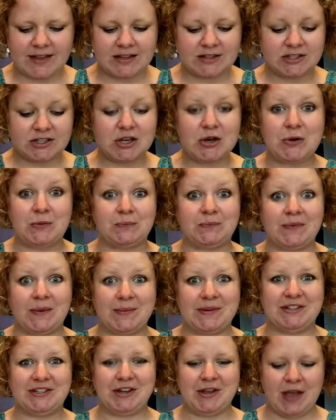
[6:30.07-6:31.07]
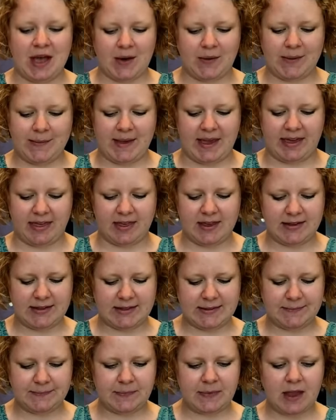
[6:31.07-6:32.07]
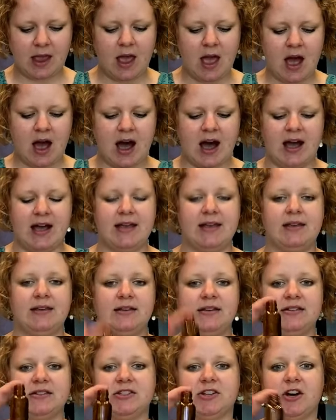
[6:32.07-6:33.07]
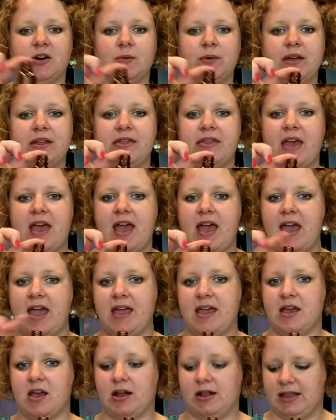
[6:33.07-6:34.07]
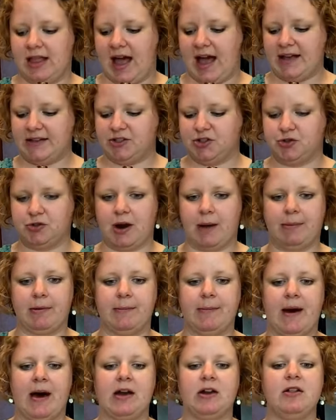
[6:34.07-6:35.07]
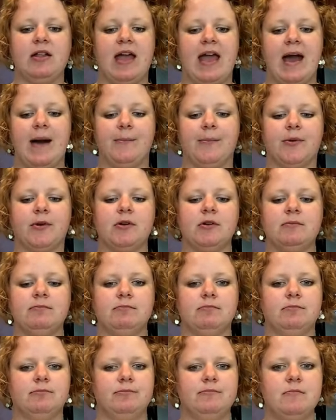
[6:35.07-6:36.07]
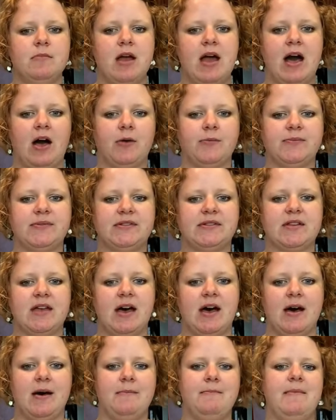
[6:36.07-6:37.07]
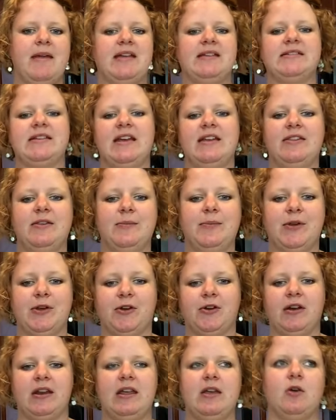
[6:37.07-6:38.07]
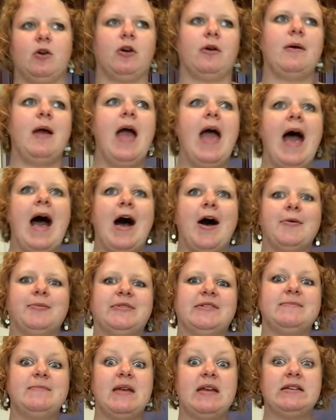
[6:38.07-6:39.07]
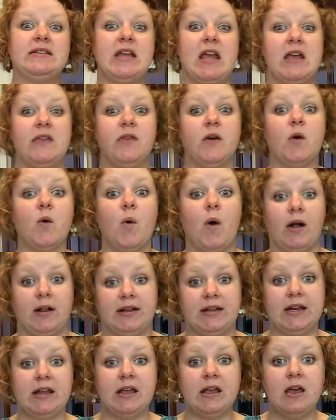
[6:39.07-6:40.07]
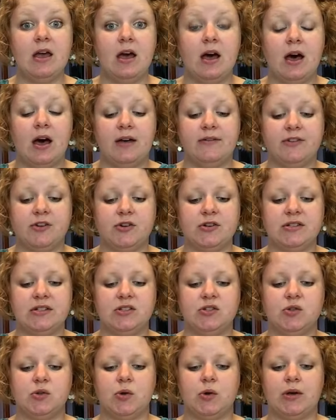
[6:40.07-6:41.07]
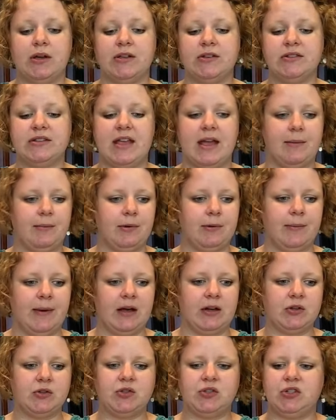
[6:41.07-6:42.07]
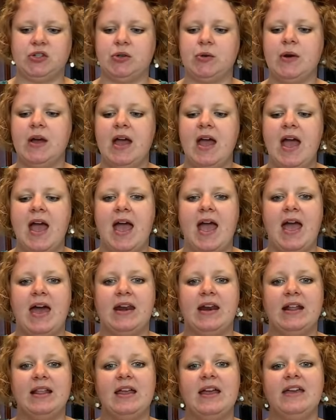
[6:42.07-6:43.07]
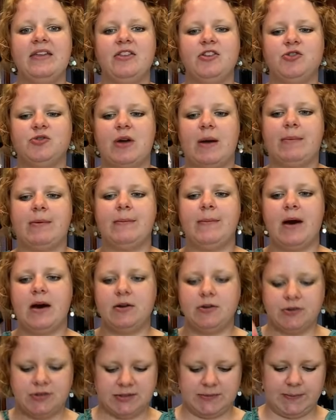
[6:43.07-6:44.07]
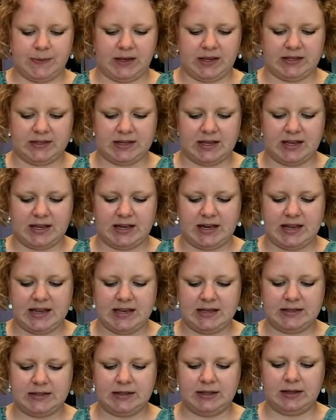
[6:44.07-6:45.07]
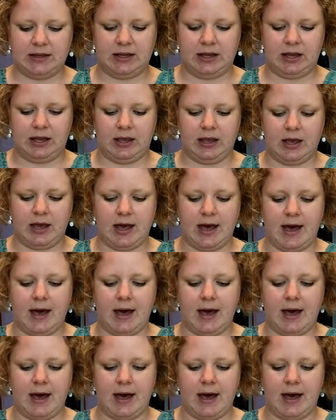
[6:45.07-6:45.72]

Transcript: So let me show you how I make this. I start with a glass dropper bottle. Amber helps maintain the purity, or helps maintain the quality of your essential oils. Amber bottles do. And I like the dropper bottles because I can easily